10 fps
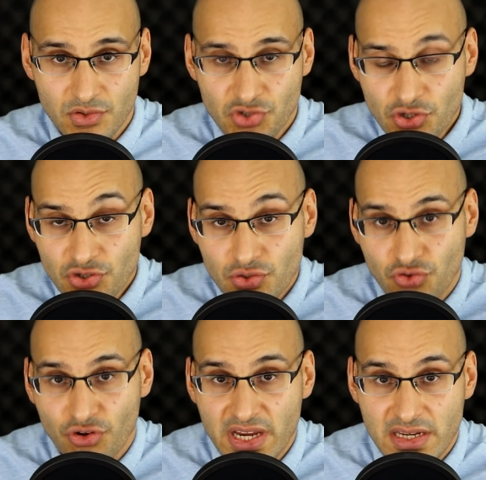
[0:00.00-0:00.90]
So should you
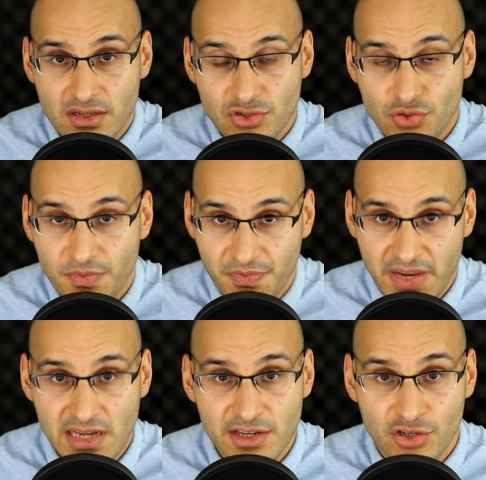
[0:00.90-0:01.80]
train to
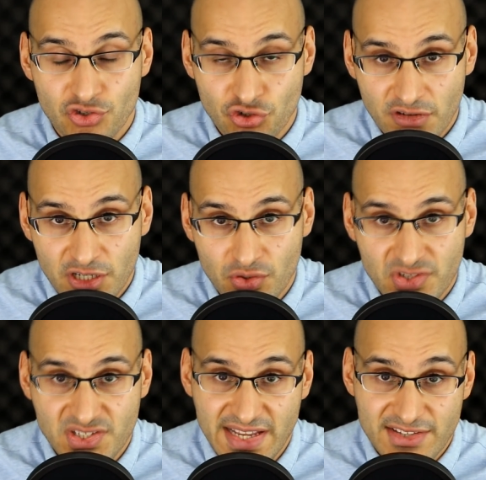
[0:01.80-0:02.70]
failure during
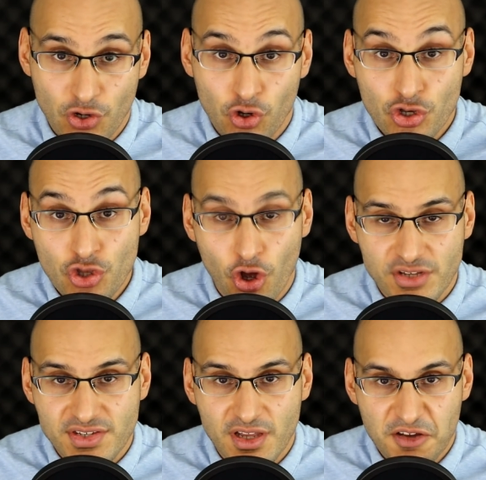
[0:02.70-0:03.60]
your sets or
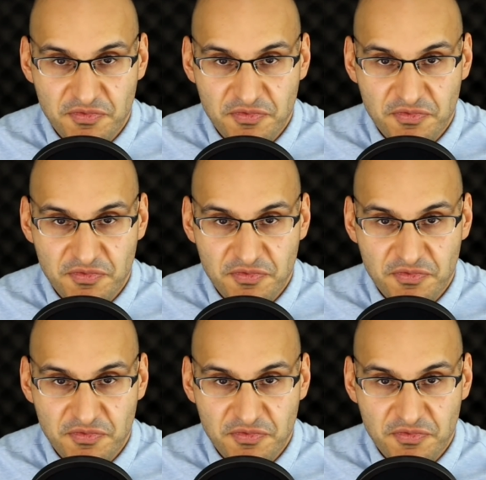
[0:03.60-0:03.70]
not